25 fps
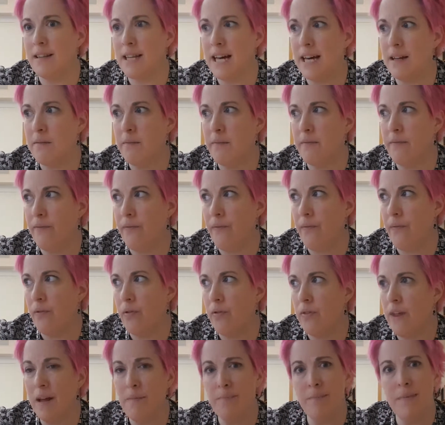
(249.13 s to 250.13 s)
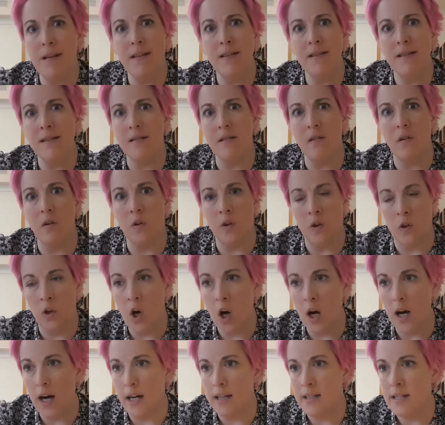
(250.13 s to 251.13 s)
that means a
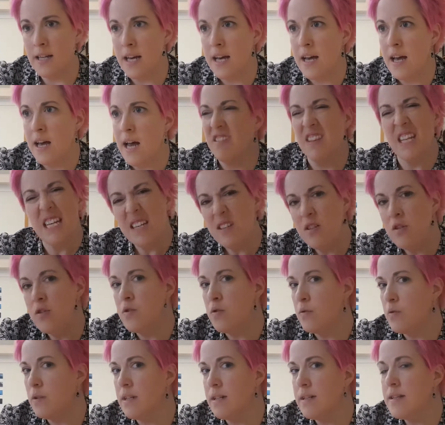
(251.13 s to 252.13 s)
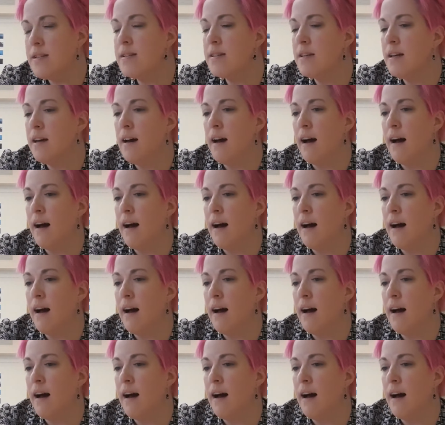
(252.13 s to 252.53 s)
lot. These students